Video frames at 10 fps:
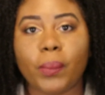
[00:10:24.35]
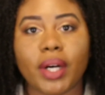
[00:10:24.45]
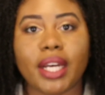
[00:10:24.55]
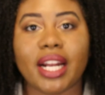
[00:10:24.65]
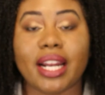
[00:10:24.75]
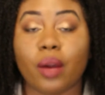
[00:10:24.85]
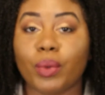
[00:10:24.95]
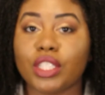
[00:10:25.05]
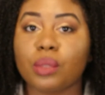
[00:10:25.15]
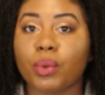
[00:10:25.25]
and I
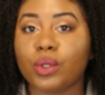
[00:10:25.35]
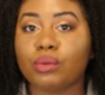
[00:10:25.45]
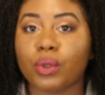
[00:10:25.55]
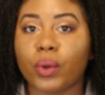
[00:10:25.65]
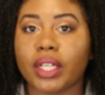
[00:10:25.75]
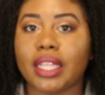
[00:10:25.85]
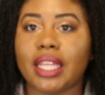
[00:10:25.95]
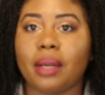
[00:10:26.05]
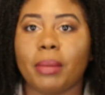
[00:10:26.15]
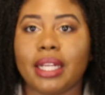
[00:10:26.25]
was supposed to record it
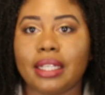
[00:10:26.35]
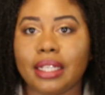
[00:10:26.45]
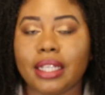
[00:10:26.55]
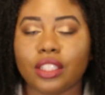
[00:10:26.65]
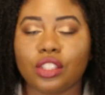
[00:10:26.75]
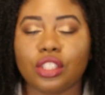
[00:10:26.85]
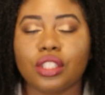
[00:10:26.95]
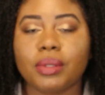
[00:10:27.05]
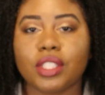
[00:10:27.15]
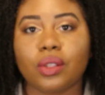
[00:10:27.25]
then, but I didn't get
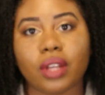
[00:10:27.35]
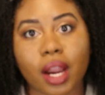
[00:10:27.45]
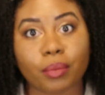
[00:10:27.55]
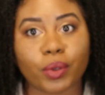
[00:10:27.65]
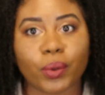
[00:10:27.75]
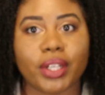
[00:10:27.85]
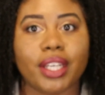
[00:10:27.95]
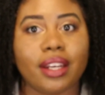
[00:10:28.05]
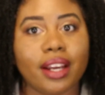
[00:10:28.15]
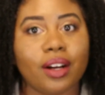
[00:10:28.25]
to, and so now I'm recording
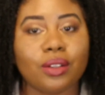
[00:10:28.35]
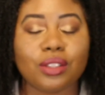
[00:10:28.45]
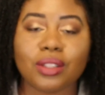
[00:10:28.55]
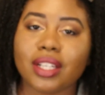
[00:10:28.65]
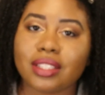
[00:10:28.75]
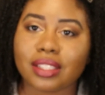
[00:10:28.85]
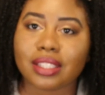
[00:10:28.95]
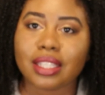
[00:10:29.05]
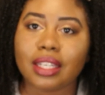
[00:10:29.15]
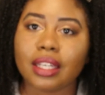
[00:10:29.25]
it now so you guys can
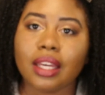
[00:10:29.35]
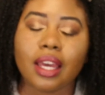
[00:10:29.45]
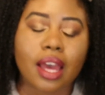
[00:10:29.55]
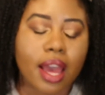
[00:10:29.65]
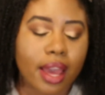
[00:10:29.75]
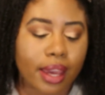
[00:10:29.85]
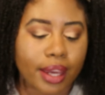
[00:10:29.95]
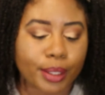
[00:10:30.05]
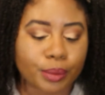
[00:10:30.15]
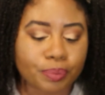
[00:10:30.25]
see it.
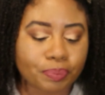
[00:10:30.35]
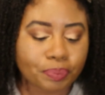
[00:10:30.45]
And